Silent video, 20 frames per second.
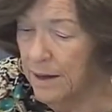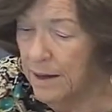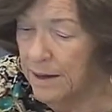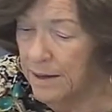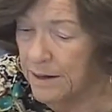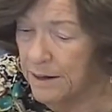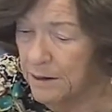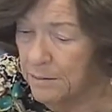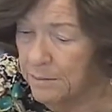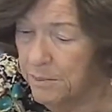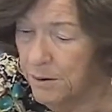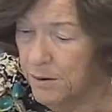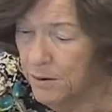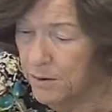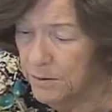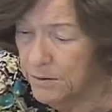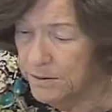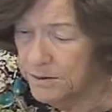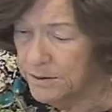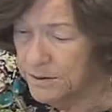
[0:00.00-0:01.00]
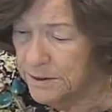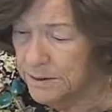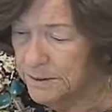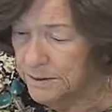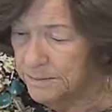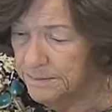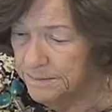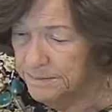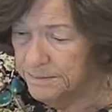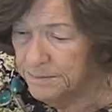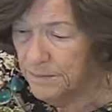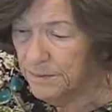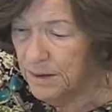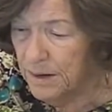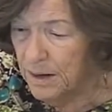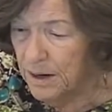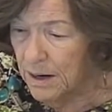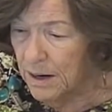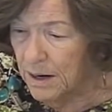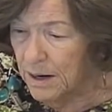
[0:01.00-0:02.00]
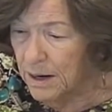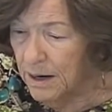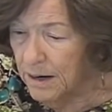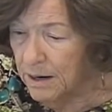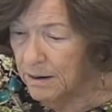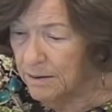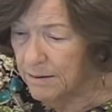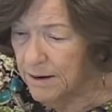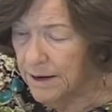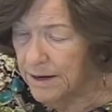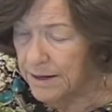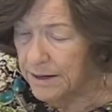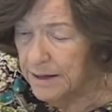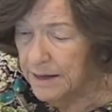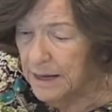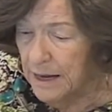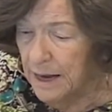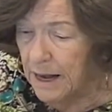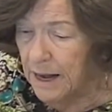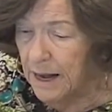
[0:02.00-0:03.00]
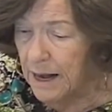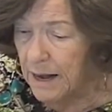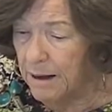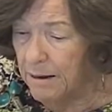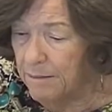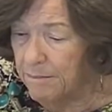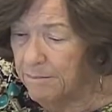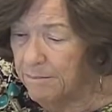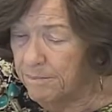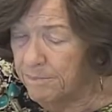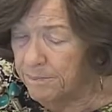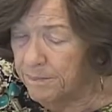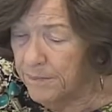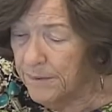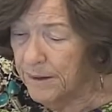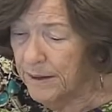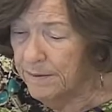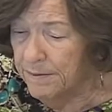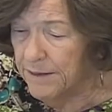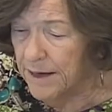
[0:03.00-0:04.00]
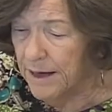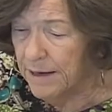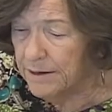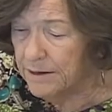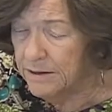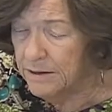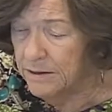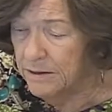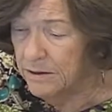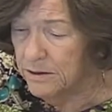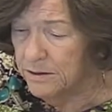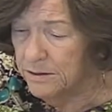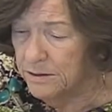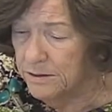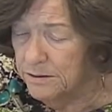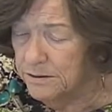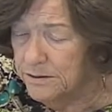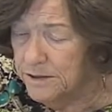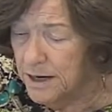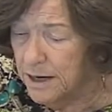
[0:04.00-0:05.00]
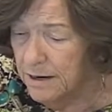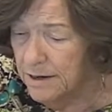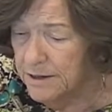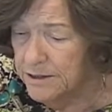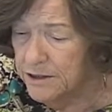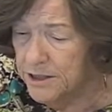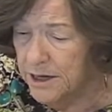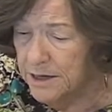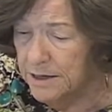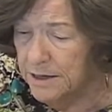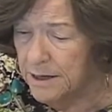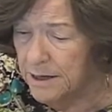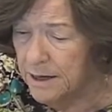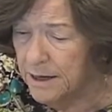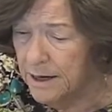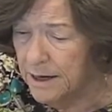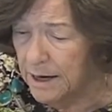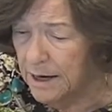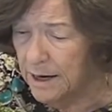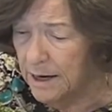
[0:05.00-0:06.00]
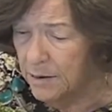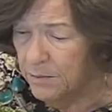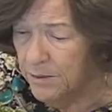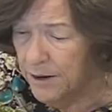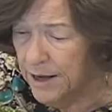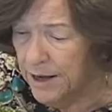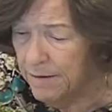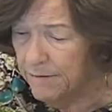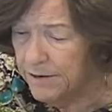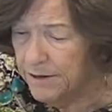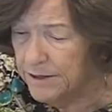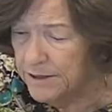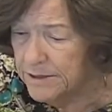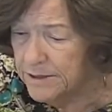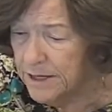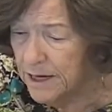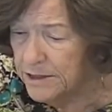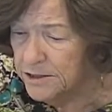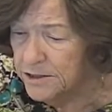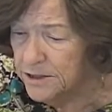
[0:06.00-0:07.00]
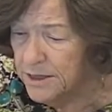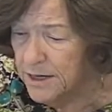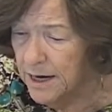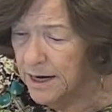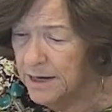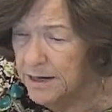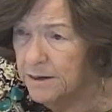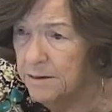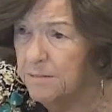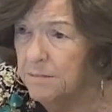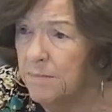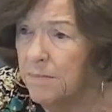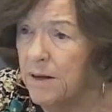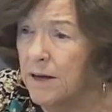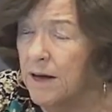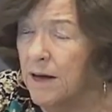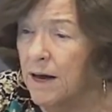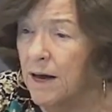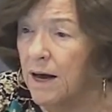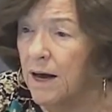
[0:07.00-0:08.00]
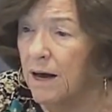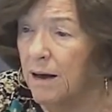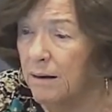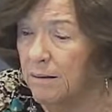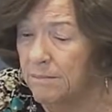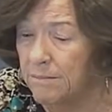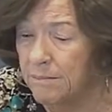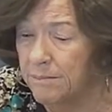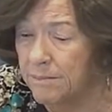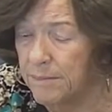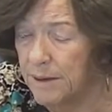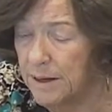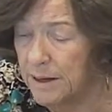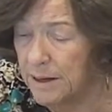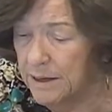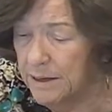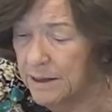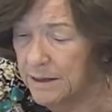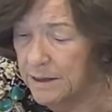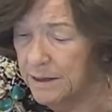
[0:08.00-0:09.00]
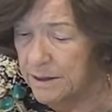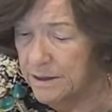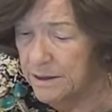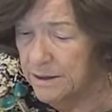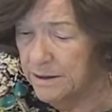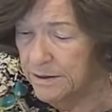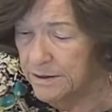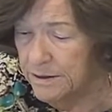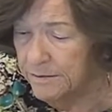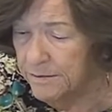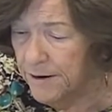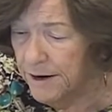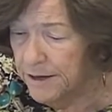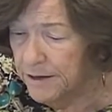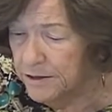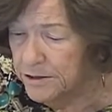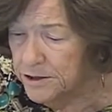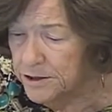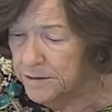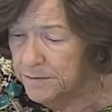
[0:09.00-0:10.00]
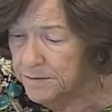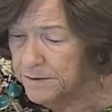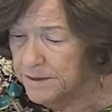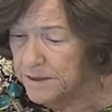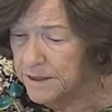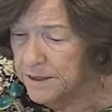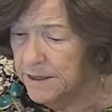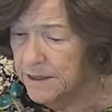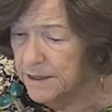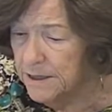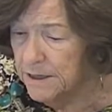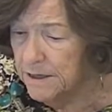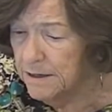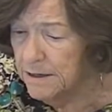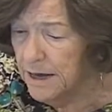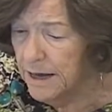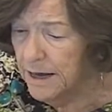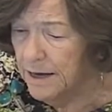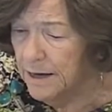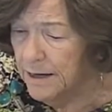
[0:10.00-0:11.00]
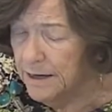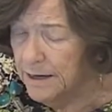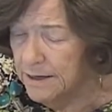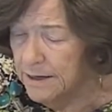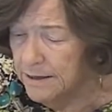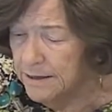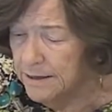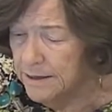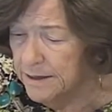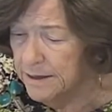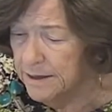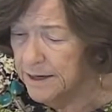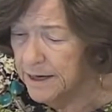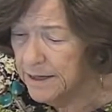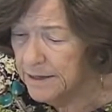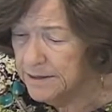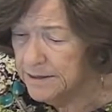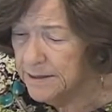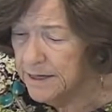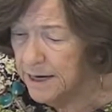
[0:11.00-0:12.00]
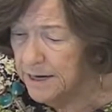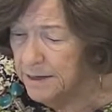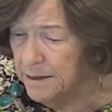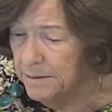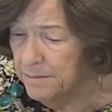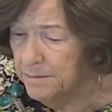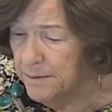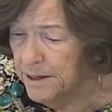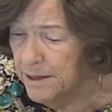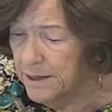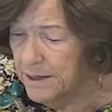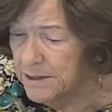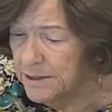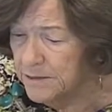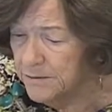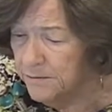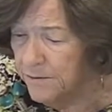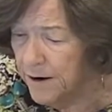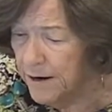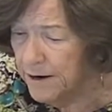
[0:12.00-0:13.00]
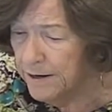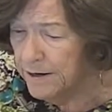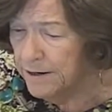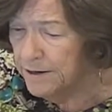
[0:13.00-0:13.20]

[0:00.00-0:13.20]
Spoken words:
Any opposed? All right. That concludes our agenda. We have a discussion item. The fire chief is here, and the next item is fire